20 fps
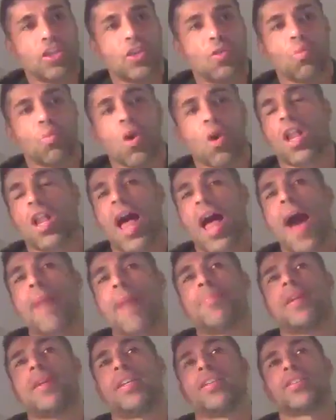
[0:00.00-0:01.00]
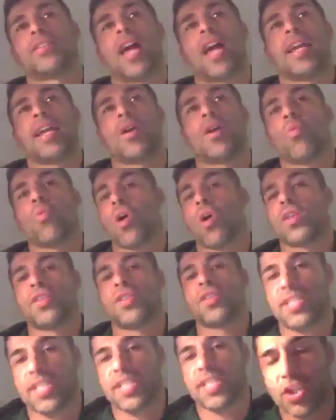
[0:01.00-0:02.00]
what'll happen is like one of
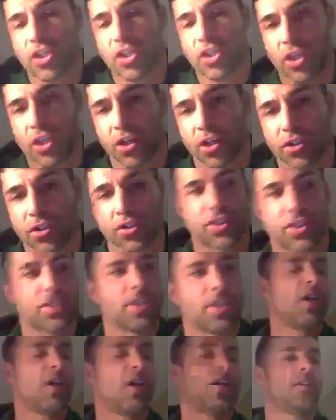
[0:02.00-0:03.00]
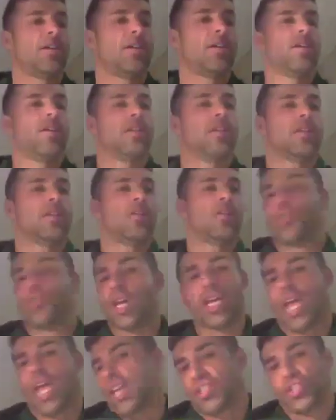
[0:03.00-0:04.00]
the teachers who
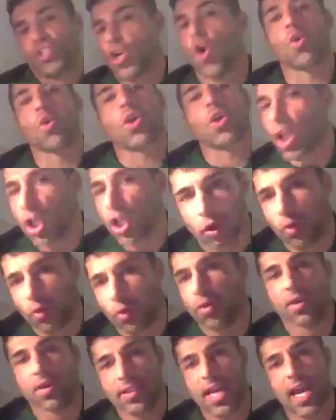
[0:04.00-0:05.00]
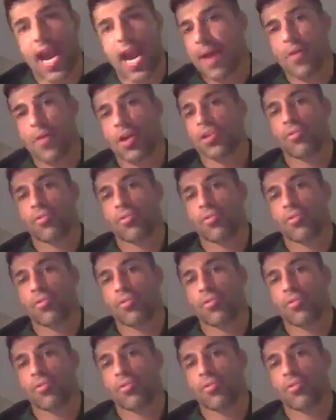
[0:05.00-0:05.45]
has no clue that I'm on the